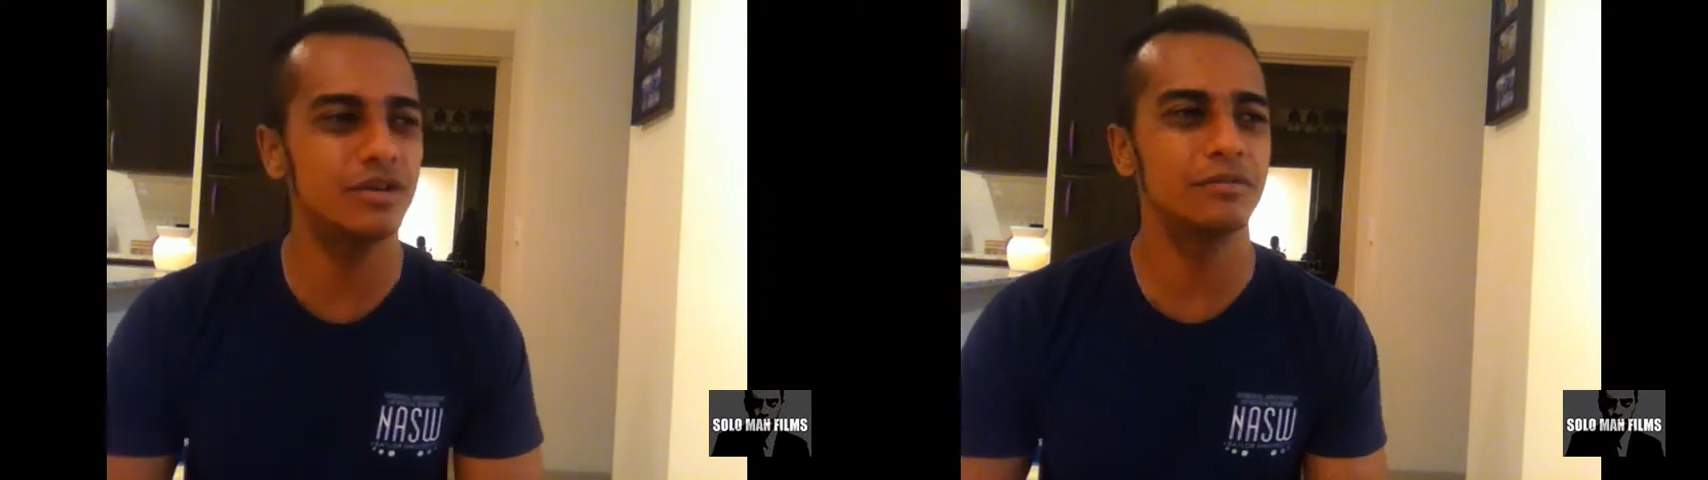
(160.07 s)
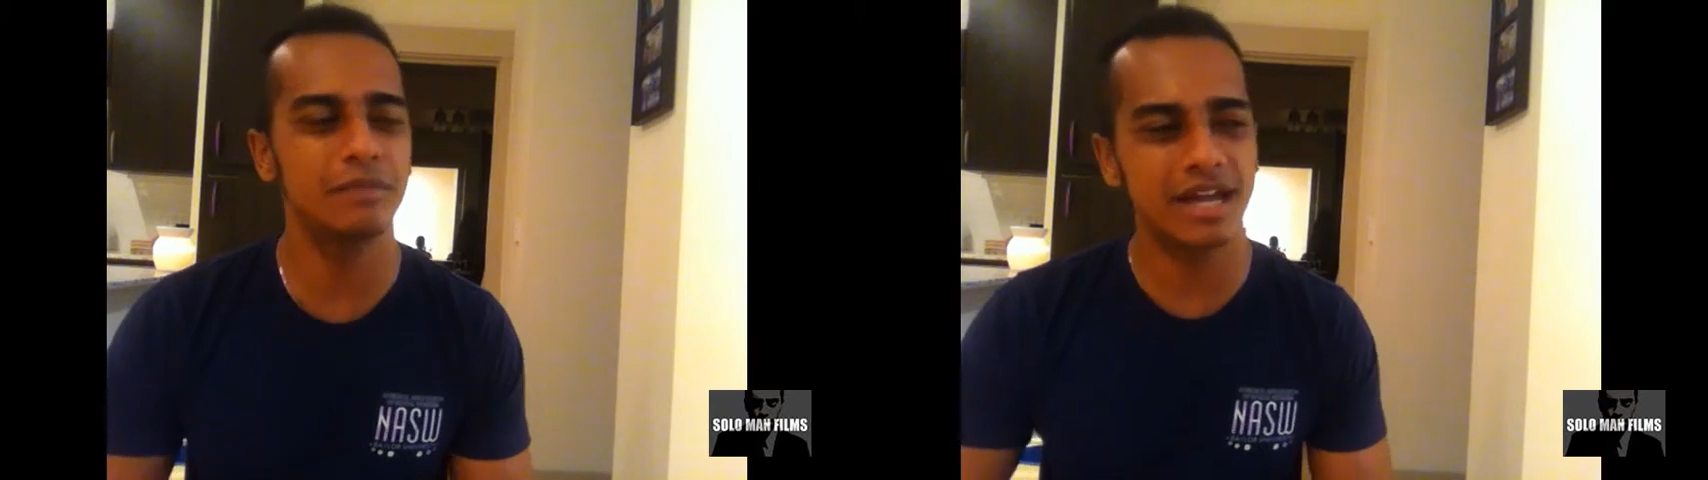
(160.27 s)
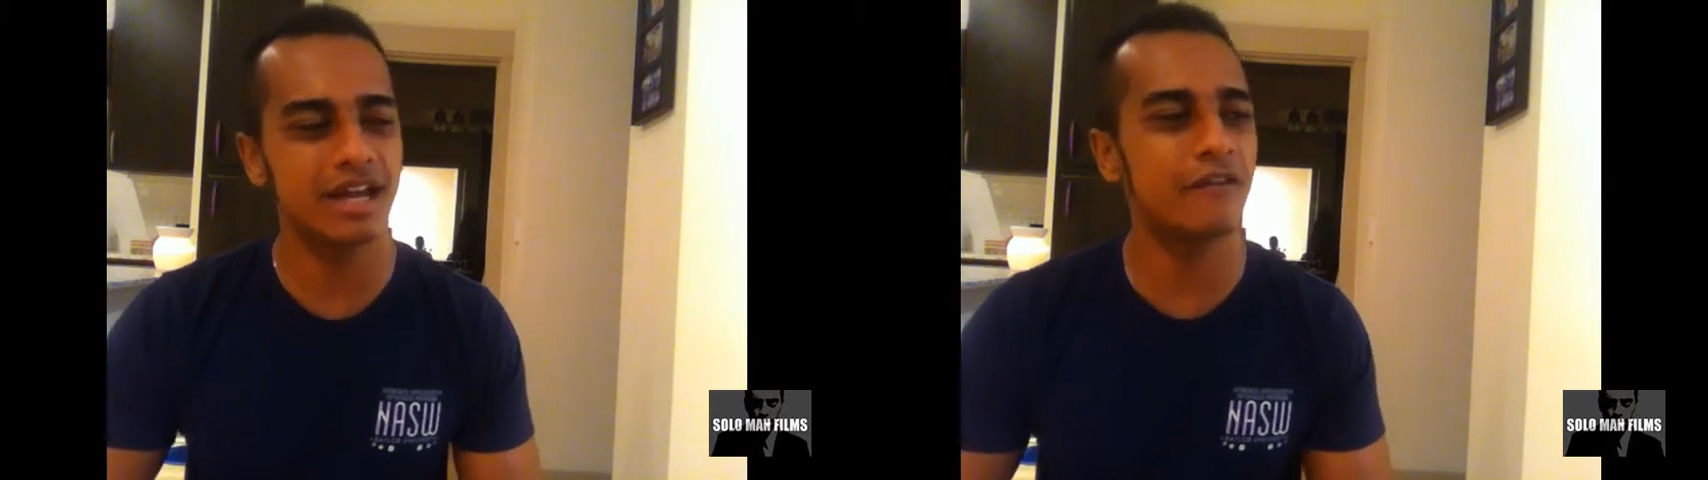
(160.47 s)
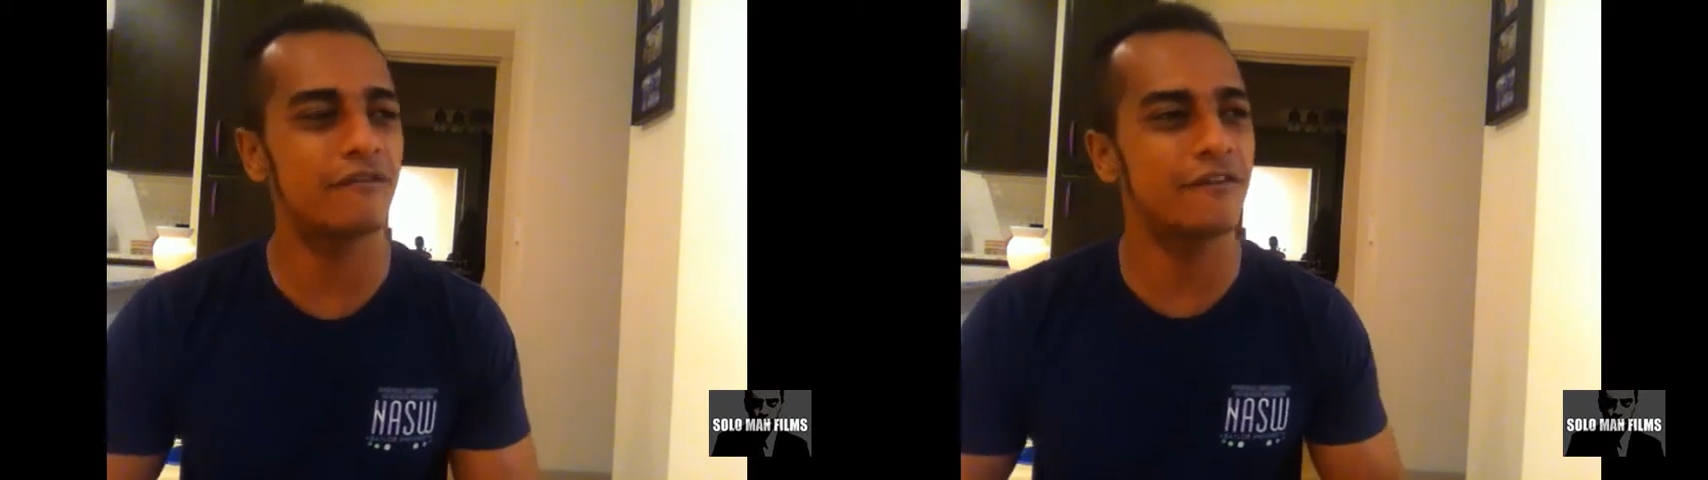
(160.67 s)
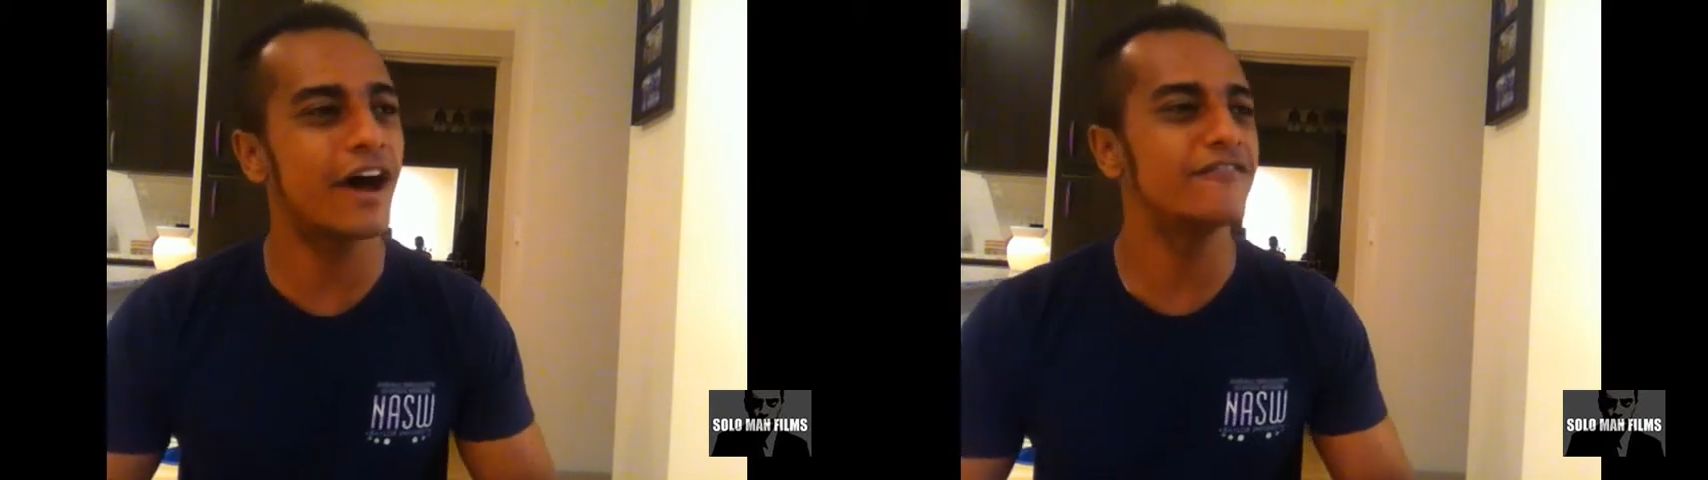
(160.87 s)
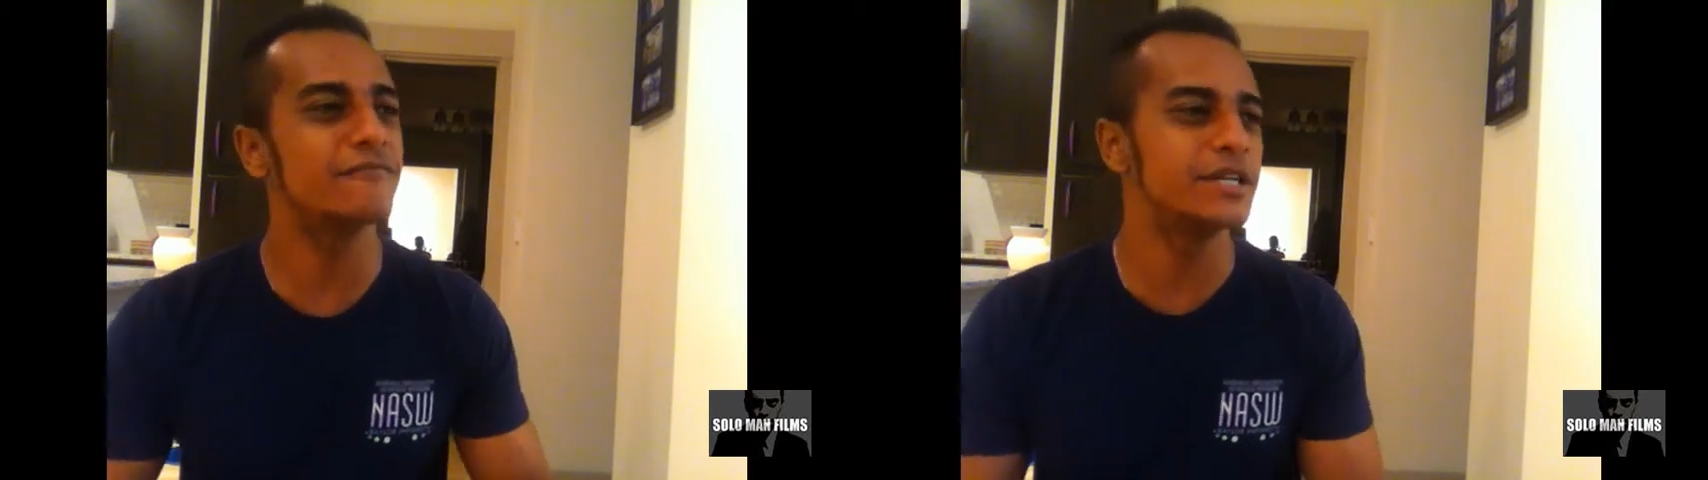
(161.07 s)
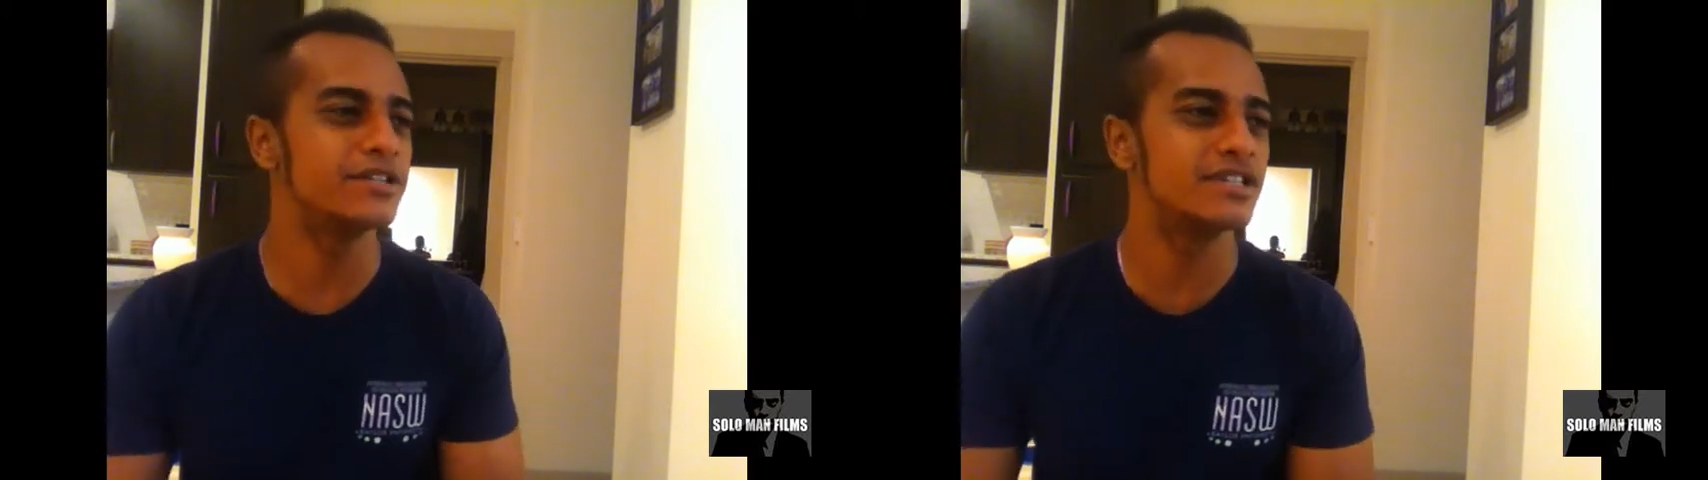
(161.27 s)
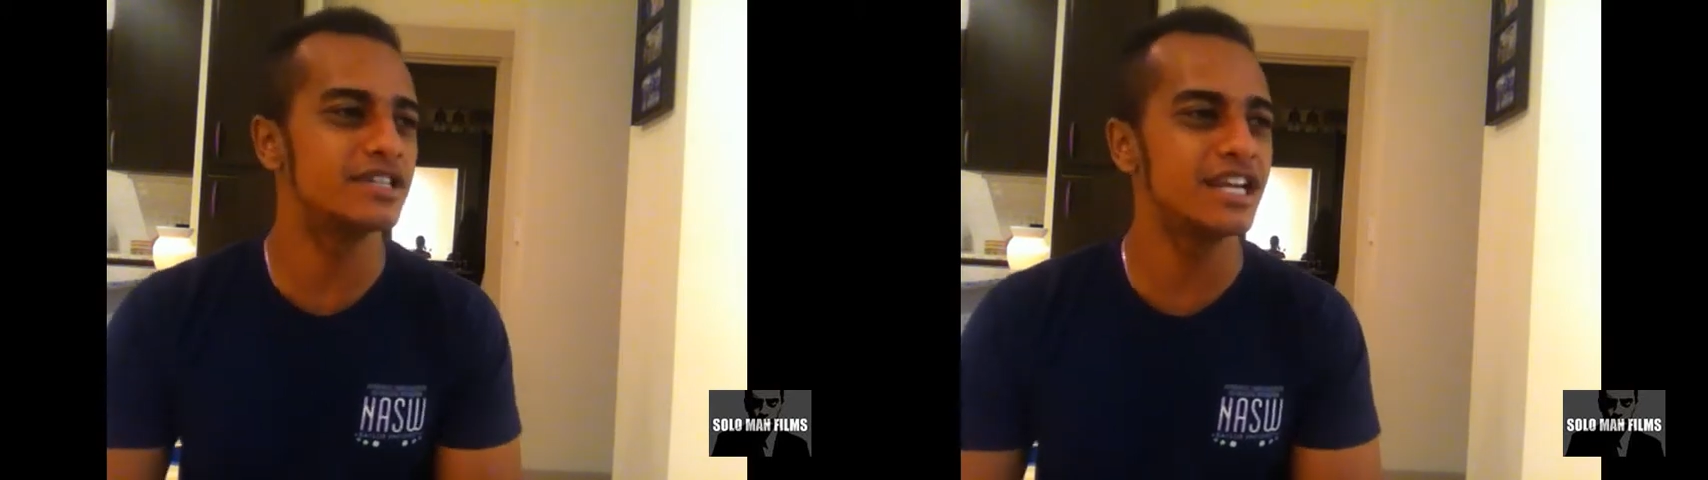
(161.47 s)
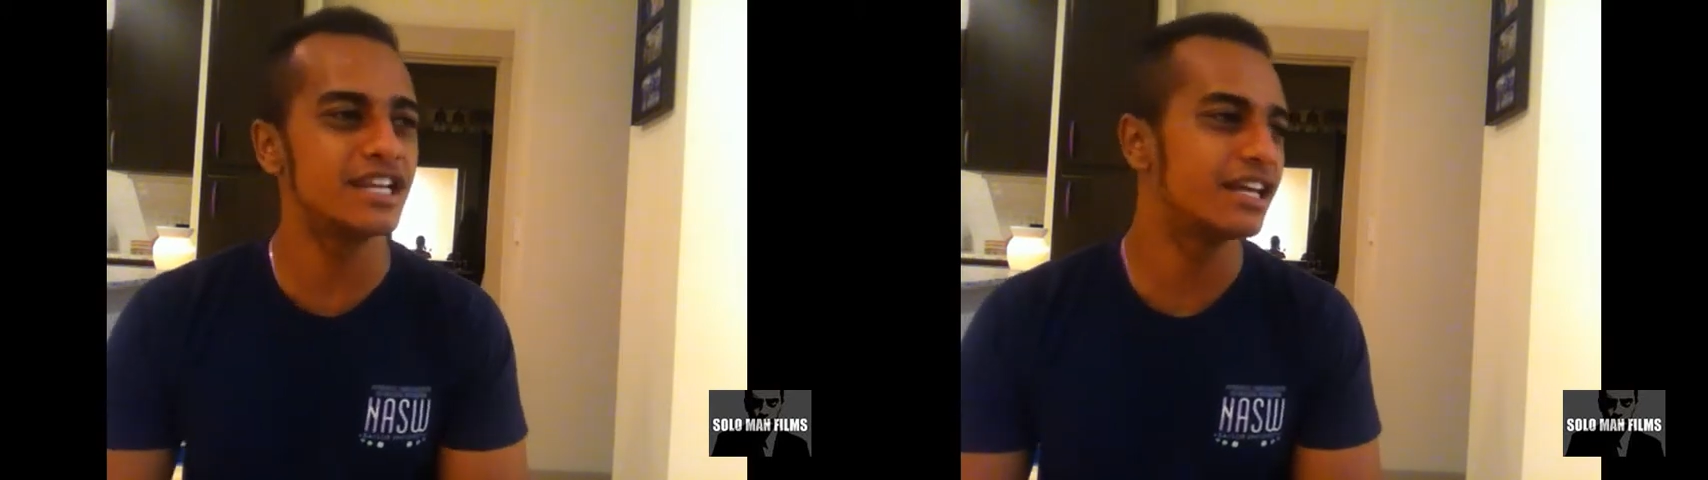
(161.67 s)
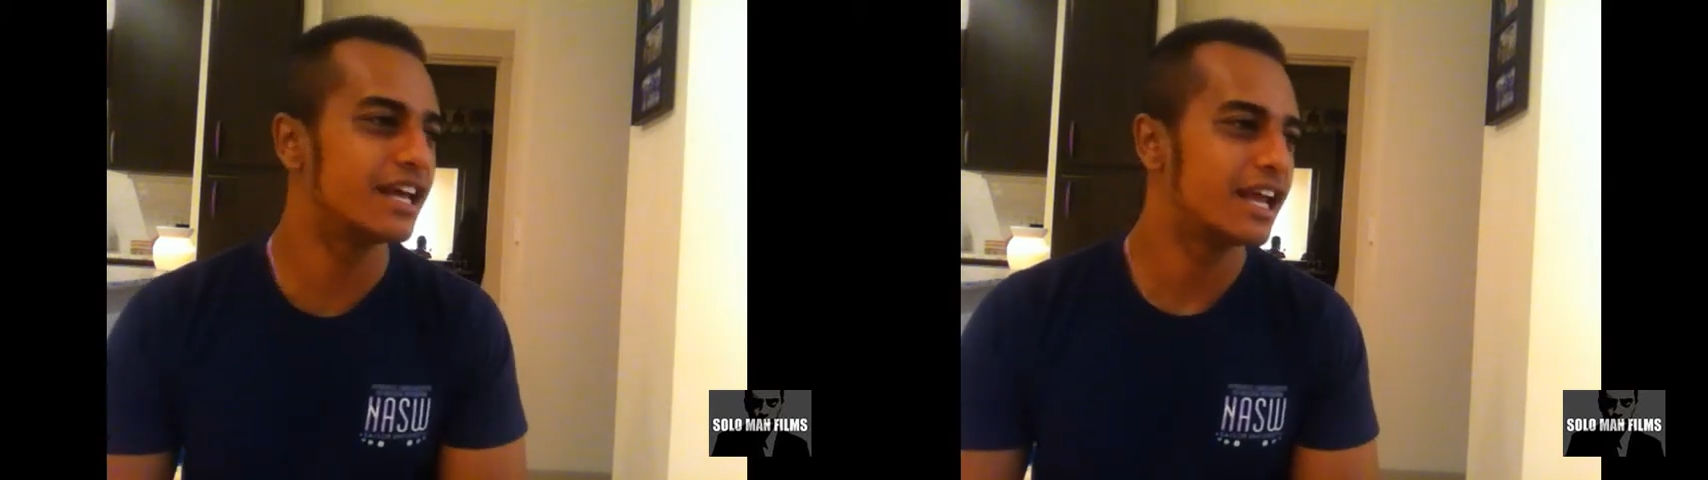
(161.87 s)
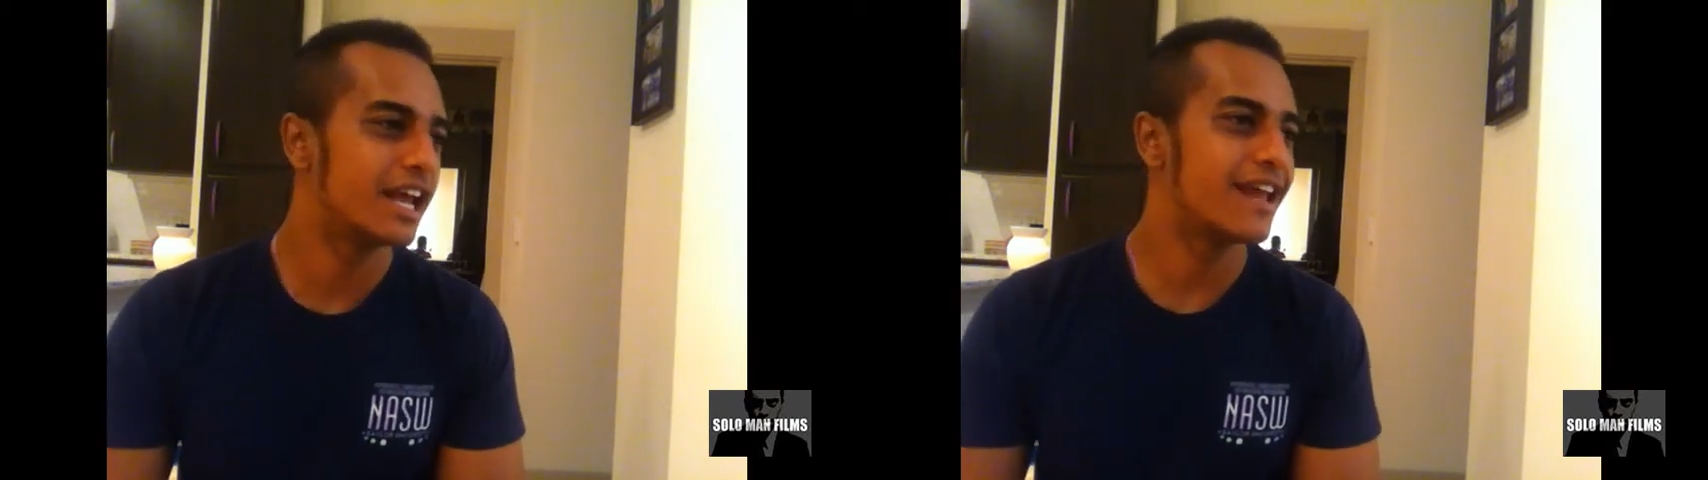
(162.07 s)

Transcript: You can make a 5-minute scene